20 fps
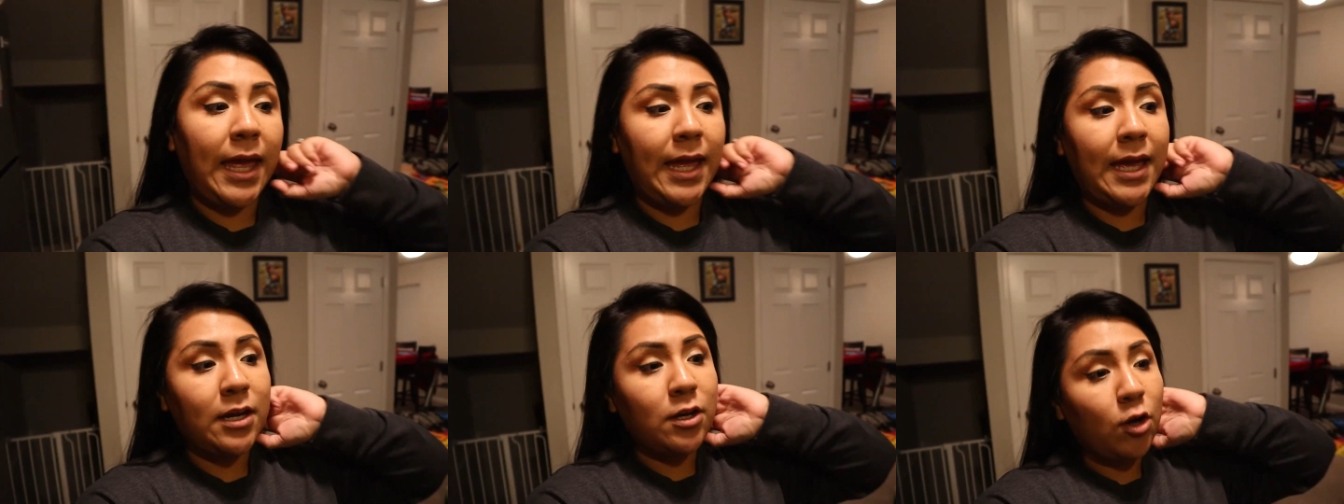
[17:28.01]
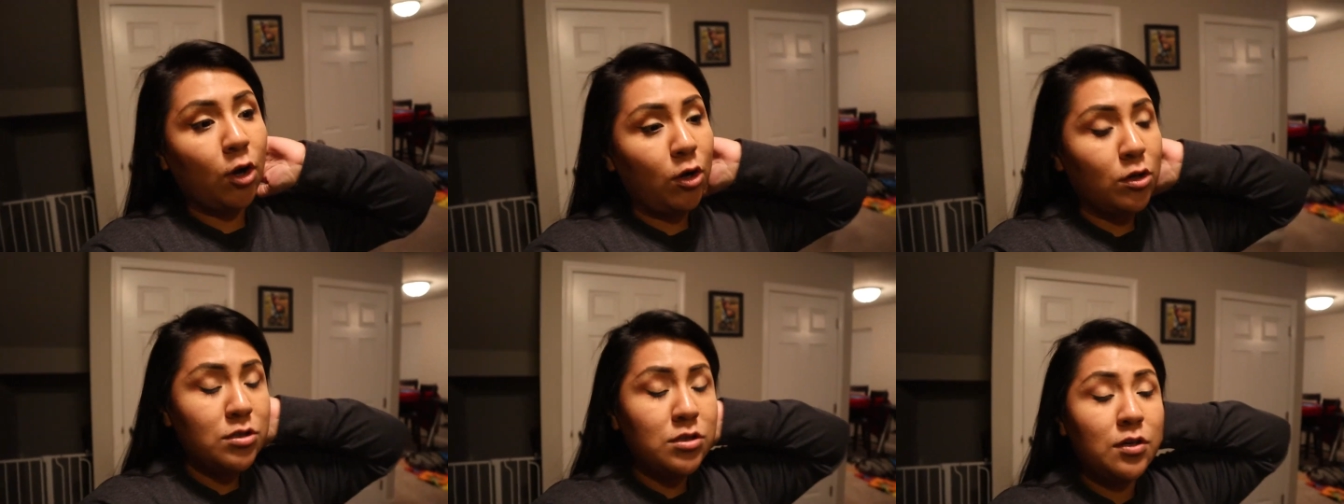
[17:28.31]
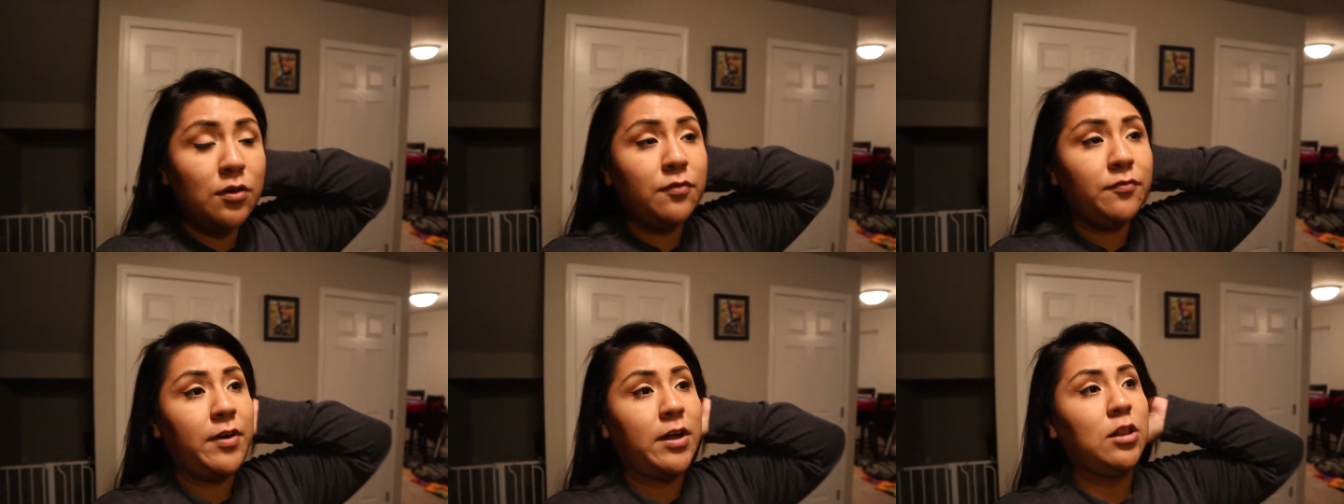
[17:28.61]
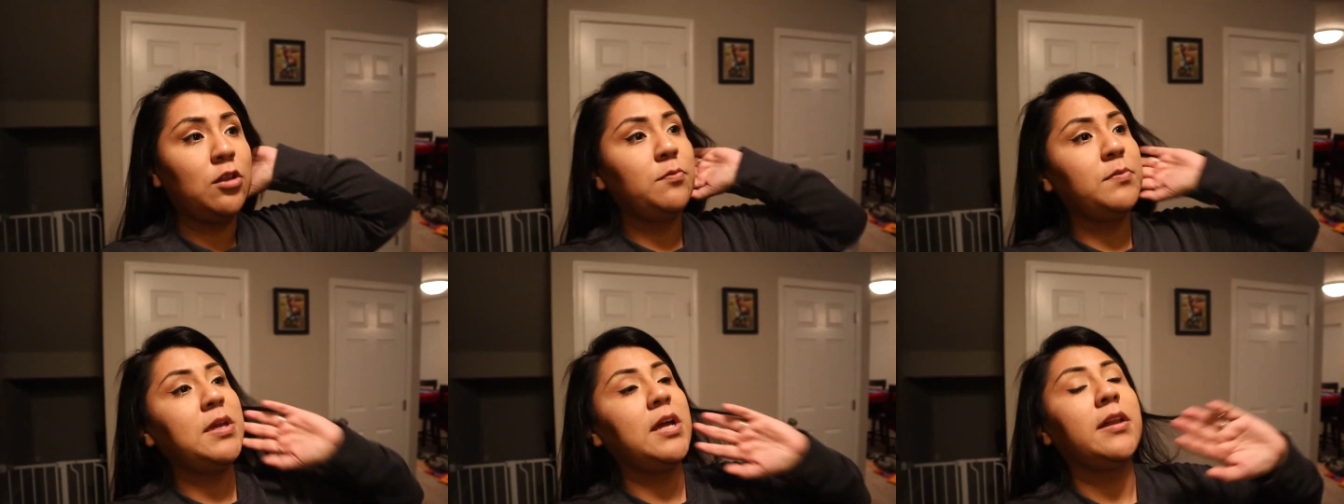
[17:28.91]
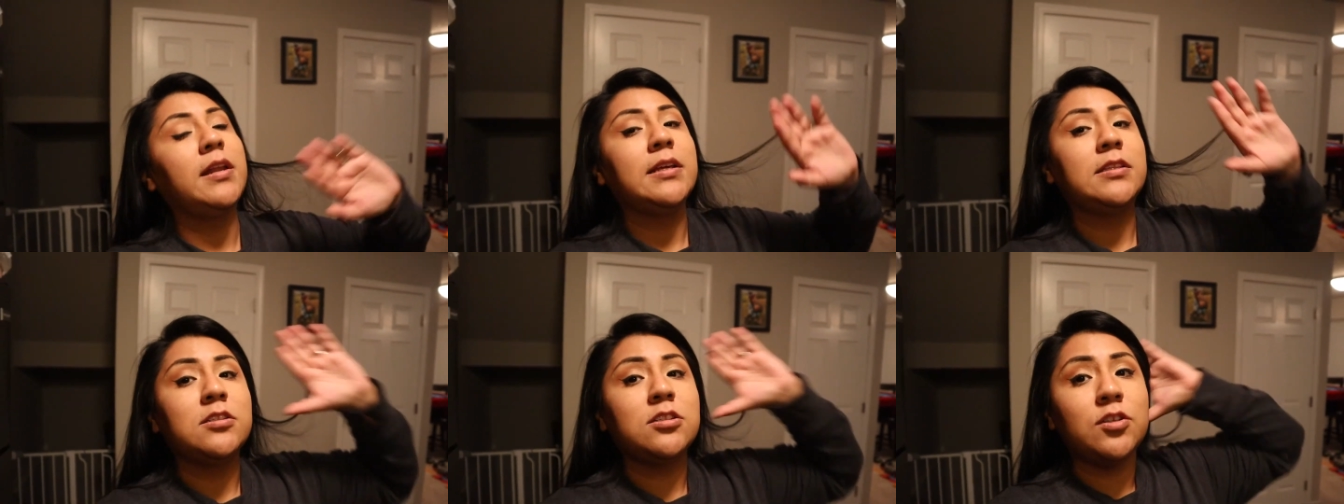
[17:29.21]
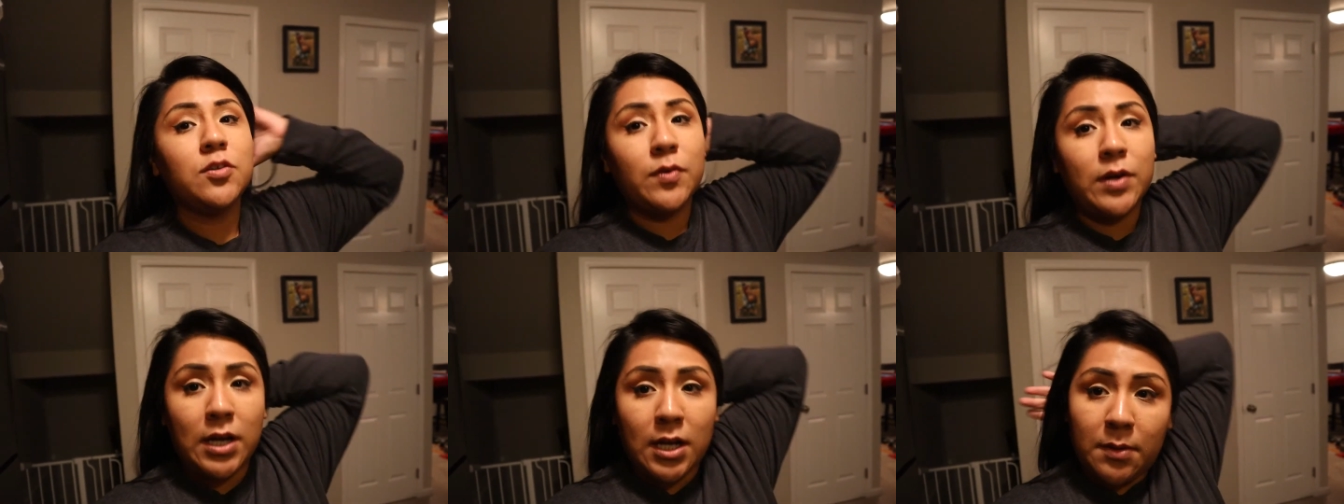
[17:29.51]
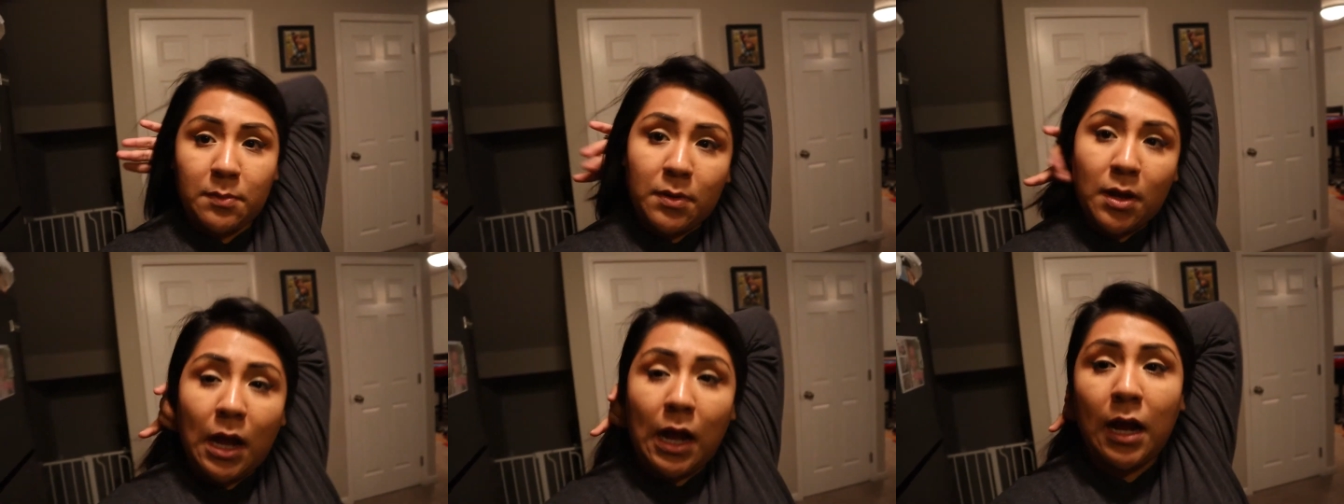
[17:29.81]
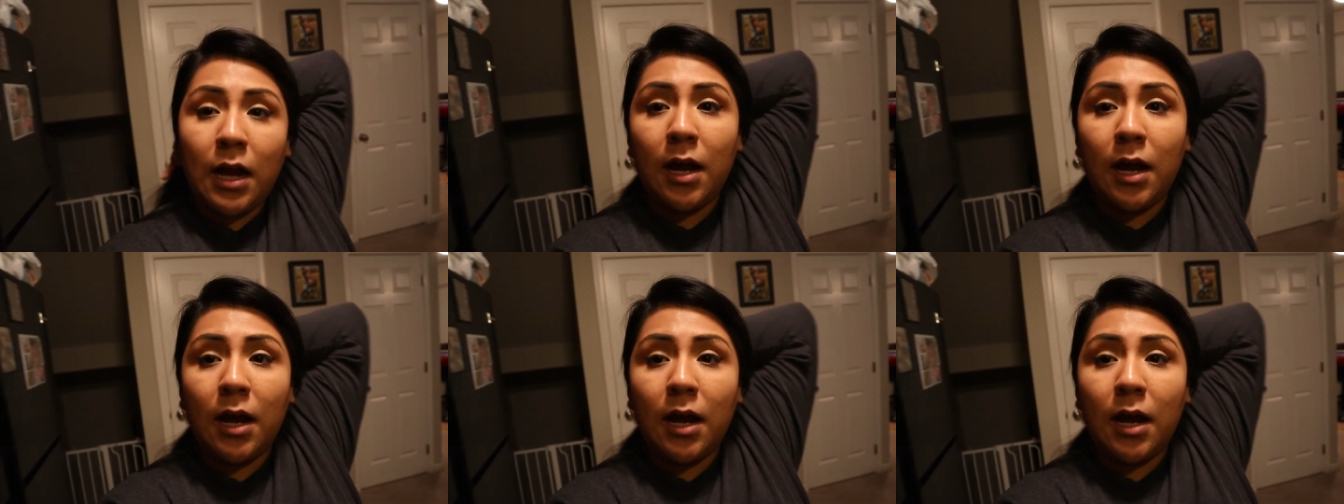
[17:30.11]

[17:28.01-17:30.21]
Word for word: and also follow me on Instagram.